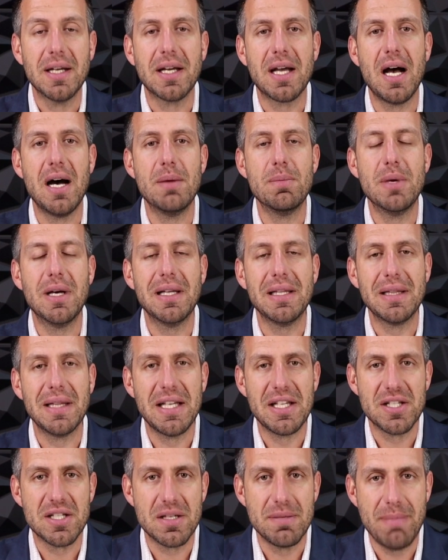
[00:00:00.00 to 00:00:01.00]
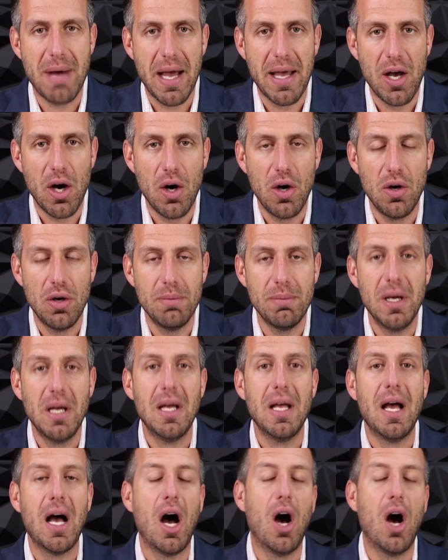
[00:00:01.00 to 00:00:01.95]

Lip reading: come list my home.